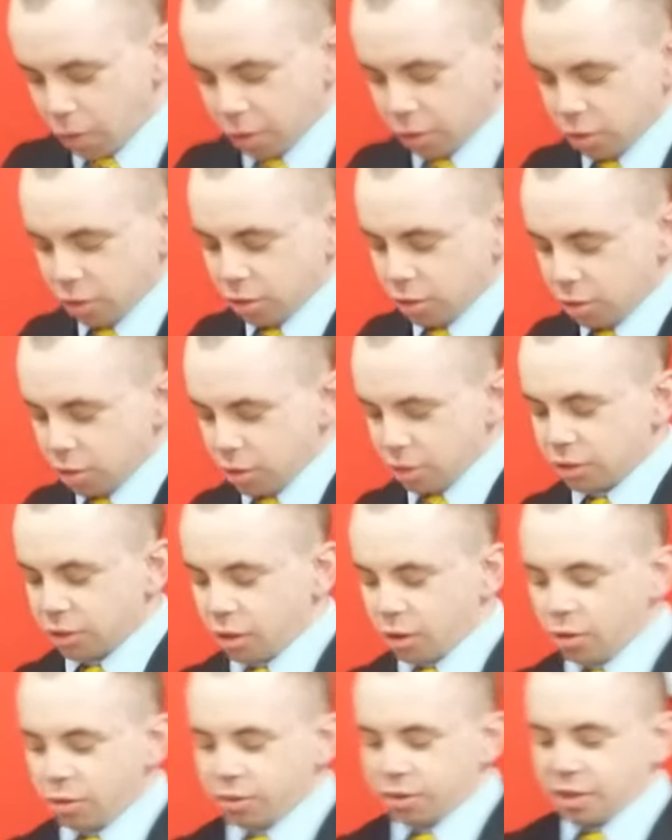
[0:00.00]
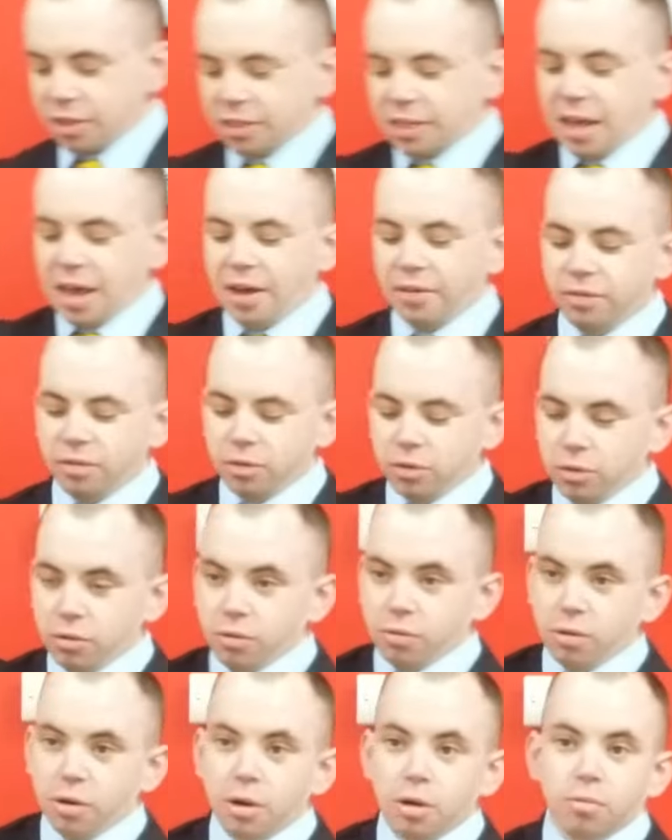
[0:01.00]
what does all this have to
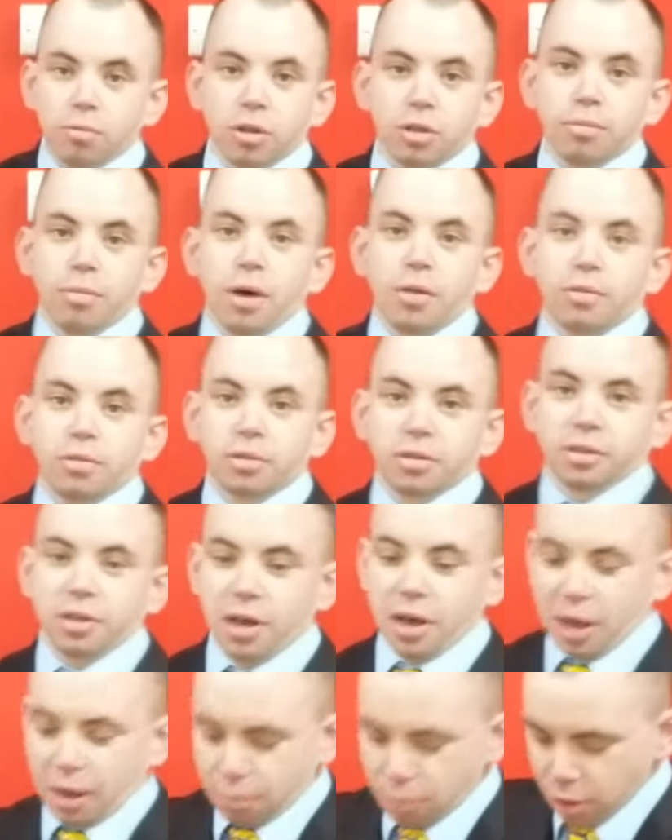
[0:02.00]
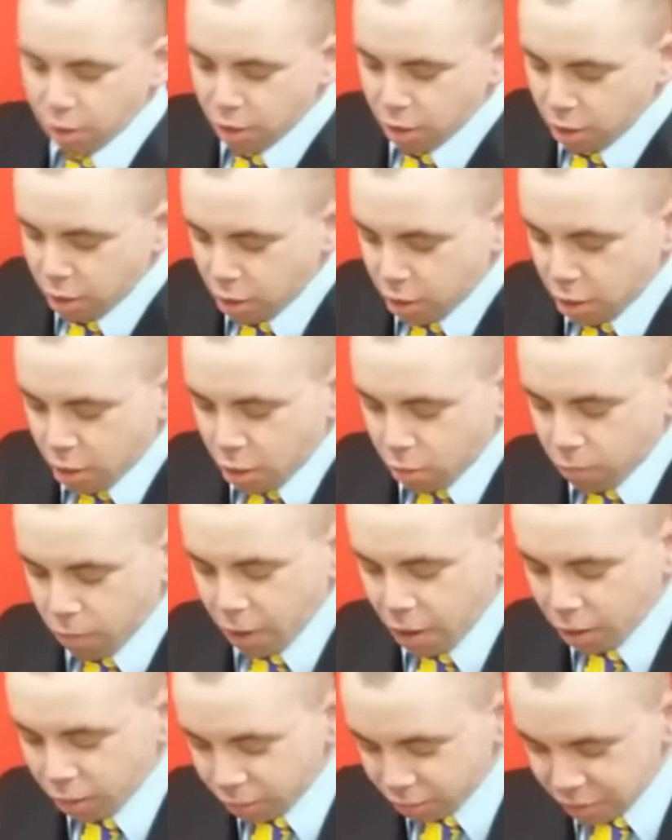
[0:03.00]
do with Mother's Day?
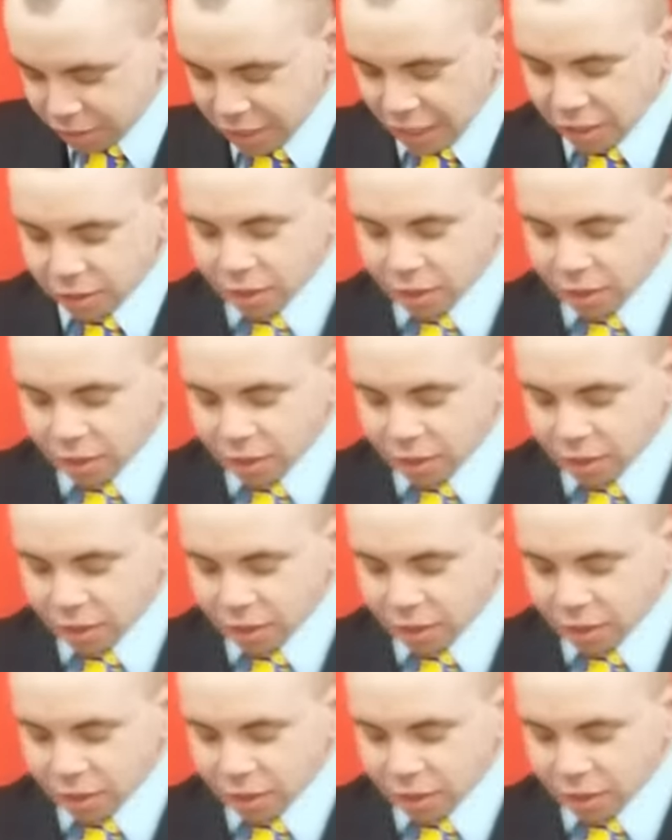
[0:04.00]
Well, this